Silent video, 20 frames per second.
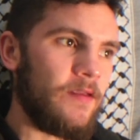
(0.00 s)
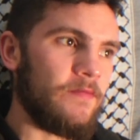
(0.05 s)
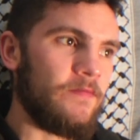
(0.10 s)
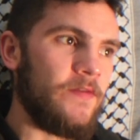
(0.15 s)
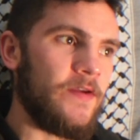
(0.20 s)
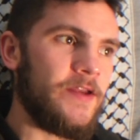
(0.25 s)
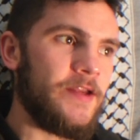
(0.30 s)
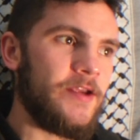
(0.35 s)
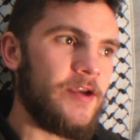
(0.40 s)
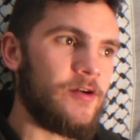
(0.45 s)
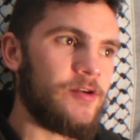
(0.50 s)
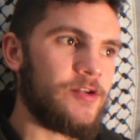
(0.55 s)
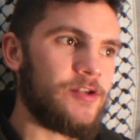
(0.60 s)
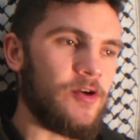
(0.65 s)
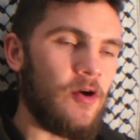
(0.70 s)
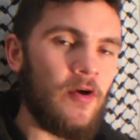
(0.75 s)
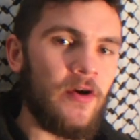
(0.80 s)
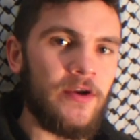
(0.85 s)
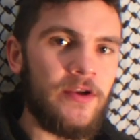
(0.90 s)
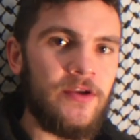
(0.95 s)
video
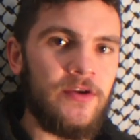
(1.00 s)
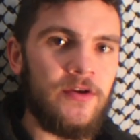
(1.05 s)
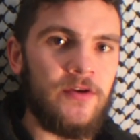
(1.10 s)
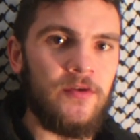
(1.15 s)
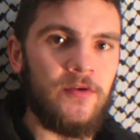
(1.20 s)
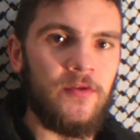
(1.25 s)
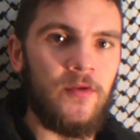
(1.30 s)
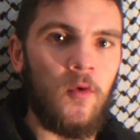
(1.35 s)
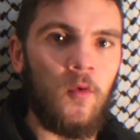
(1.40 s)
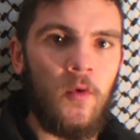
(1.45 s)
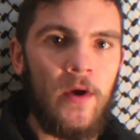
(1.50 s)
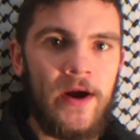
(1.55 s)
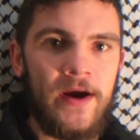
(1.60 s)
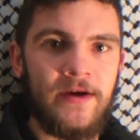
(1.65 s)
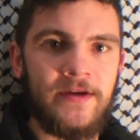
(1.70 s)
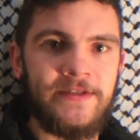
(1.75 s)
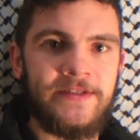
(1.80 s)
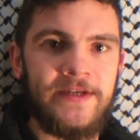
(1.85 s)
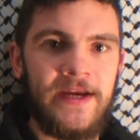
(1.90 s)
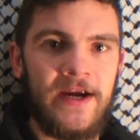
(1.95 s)
showing you the
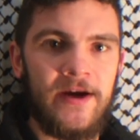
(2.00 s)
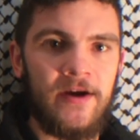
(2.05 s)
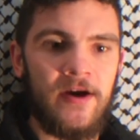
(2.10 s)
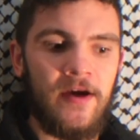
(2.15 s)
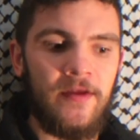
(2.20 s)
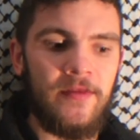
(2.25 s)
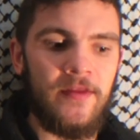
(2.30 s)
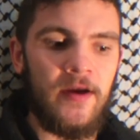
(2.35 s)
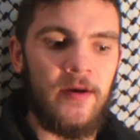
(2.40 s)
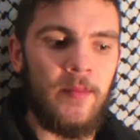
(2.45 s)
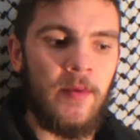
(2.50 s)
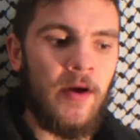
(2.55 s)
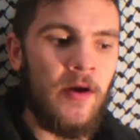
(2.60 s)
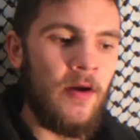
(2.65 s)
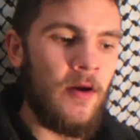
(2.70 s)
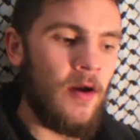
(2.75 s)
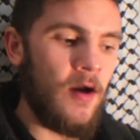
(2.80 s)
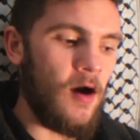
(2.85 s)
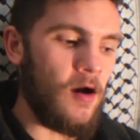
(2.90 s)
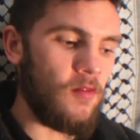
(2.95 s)
wear and tear on them,
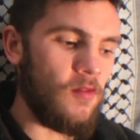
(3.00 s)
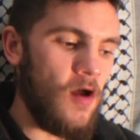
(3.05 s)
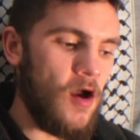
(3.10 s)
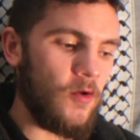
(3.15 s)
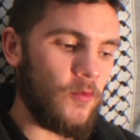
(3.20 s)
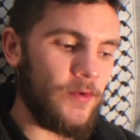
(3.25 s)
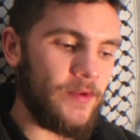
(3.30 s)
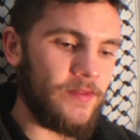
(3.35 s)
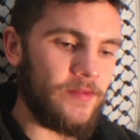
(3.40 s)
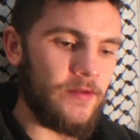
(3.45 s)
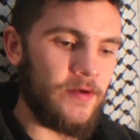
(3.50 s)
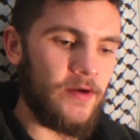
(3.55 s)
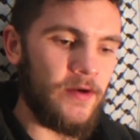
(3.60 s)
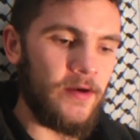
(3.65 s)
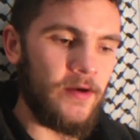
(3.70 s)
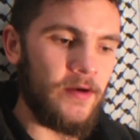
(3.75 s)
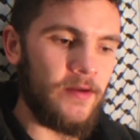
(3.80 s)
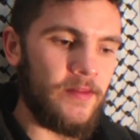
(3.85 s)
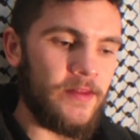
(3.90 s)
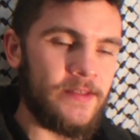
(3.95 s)
along with
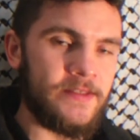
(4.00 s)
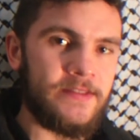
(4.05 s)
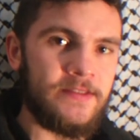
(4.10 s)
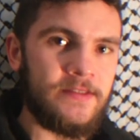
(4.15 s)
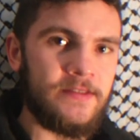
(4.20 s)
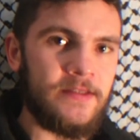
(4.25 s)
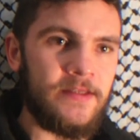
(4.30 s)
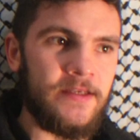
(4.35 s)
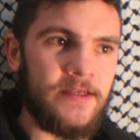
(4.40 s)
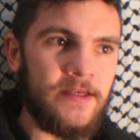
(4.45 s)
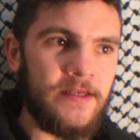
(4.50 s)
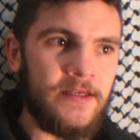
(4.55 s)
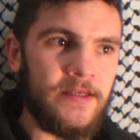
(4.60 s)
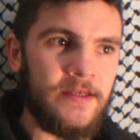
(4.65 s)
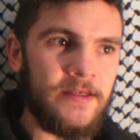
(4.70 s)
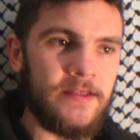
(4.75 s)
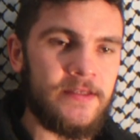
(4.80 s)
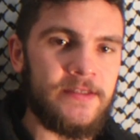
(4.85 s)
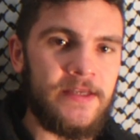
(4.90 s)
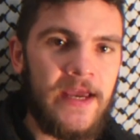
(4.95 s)
the, the,
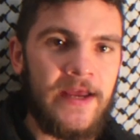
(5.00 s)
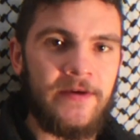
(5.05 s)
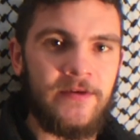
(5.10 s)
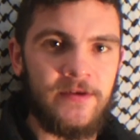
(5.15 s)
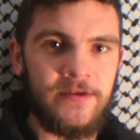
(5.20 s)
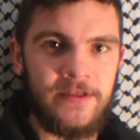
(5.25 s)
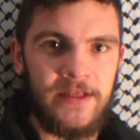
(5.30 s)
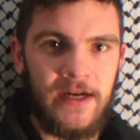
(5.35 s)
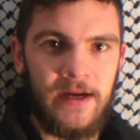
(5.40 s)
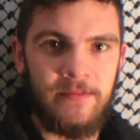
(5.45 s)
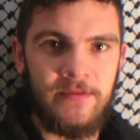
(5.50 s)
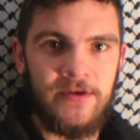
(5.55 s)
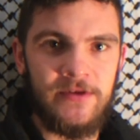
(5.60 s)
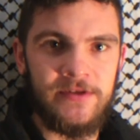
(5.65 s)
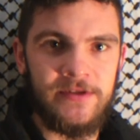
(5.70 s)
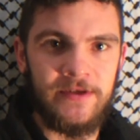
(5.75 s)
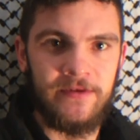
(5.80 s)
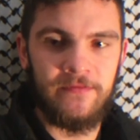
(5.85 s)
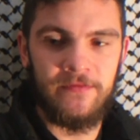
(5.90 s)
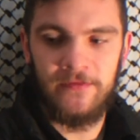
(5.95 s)
the sandals that I'm
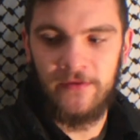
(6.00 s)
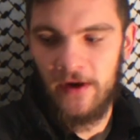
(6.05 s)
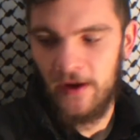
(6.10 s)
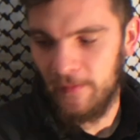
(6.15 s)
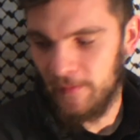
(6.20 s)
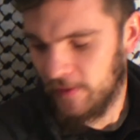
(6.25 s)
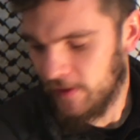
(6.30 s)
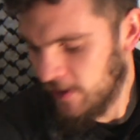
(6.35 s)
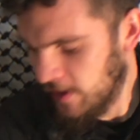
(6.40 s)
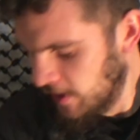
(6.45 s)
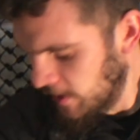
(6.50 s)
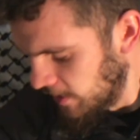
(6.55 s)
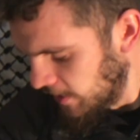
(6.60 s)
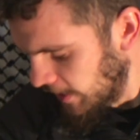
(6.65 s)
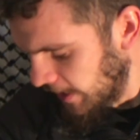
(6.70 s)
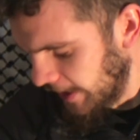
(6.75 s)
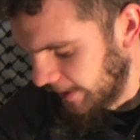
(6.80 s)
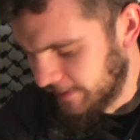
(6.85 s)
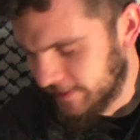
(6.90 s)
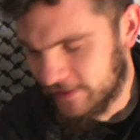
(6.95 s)
using from
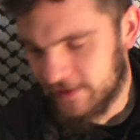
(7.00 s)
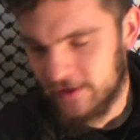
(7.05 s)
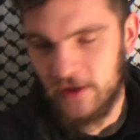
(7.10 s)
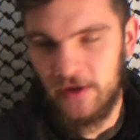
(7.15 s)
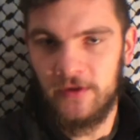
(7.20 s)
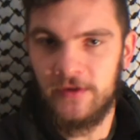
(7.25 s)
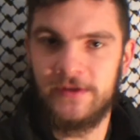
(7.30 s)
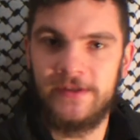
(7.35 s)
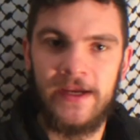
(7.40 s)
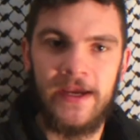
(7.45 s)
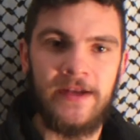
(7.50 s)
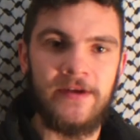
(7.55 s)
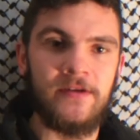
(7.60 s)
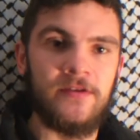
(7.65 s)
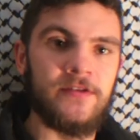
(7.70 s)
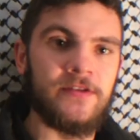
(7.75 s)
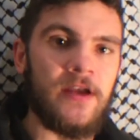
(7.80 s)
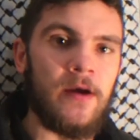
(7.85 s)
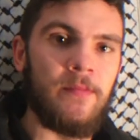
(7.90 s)
Xero sandals.